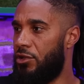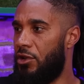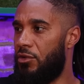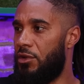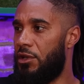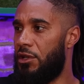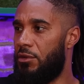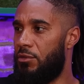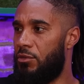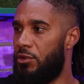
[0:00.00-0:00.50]

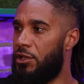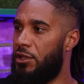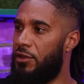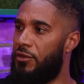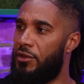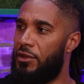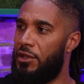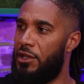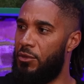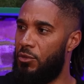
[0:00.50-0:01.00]
shoulder? Would it
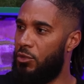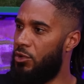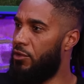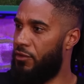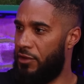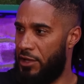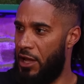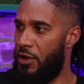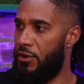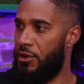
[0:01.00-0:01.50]
have, it
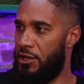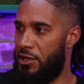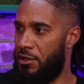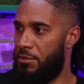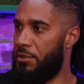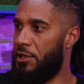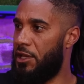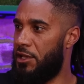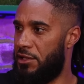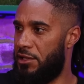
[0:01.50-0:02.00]
would have
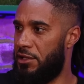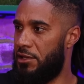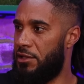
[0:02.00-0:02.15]
counted? I'm